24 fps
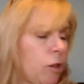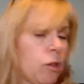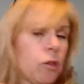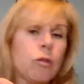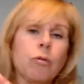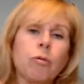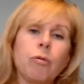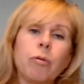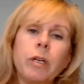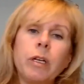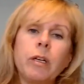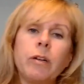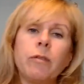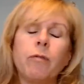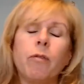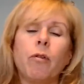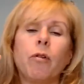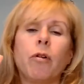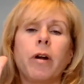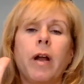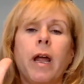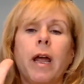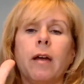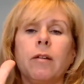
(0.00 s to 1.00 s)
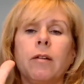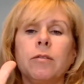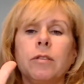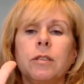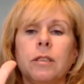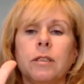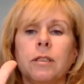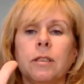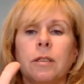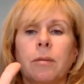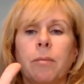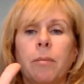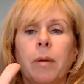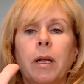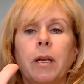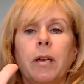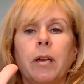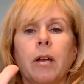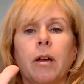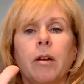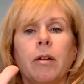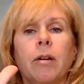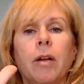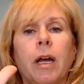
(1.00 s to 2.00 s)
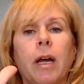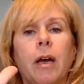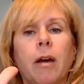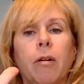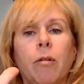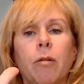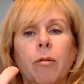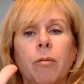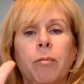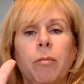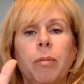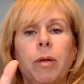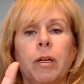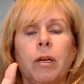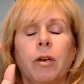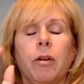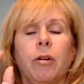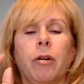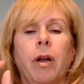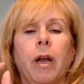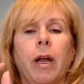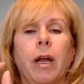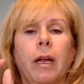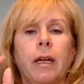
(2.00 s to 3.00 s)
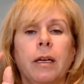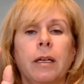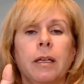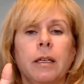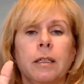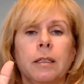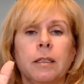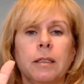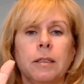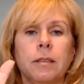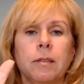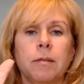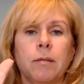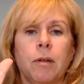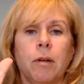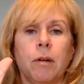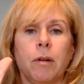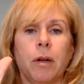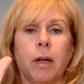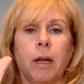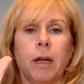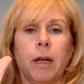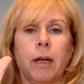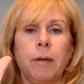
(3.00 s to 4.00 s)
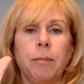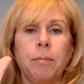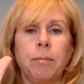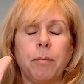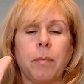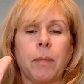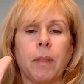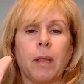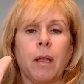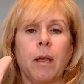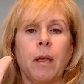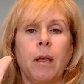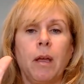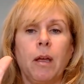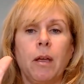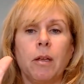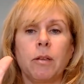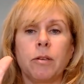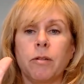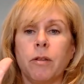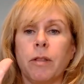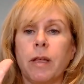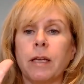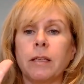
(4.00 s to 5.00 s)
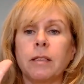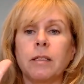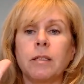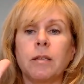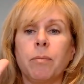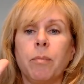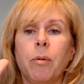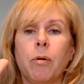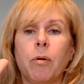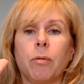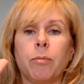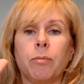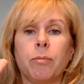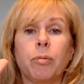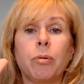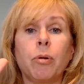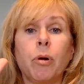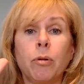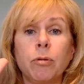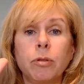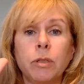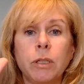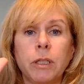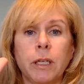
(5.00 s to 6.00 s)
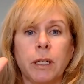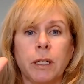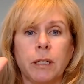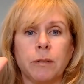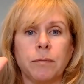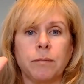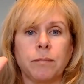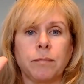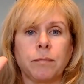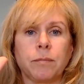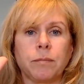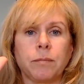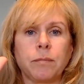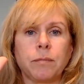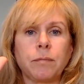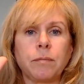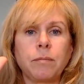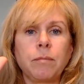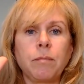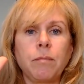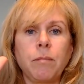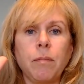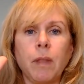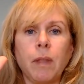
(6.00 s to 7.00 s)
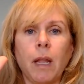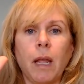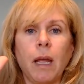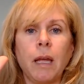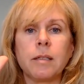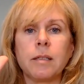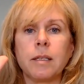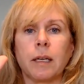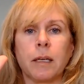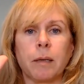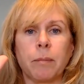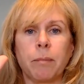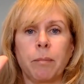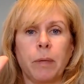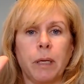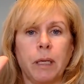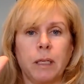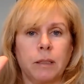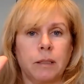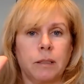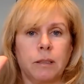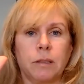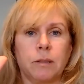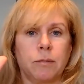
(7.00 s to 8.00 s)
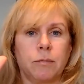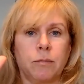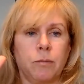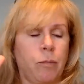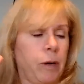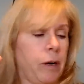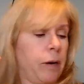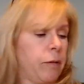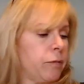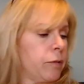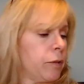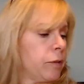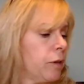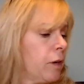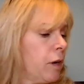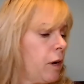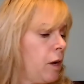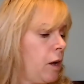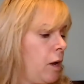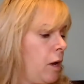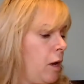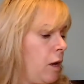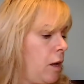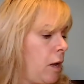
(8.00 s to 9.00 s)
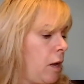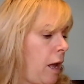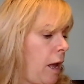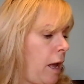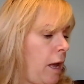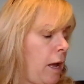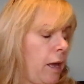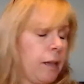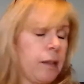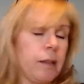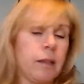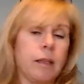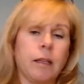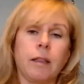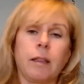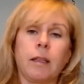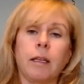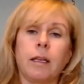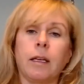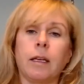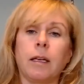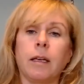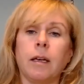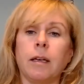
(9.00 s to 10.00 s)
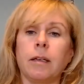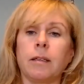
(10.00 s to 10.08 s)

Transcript: 3 to 4 ounces, depending on how big your hand is. Okay, so that's the protein. It's like meats, whatever. And the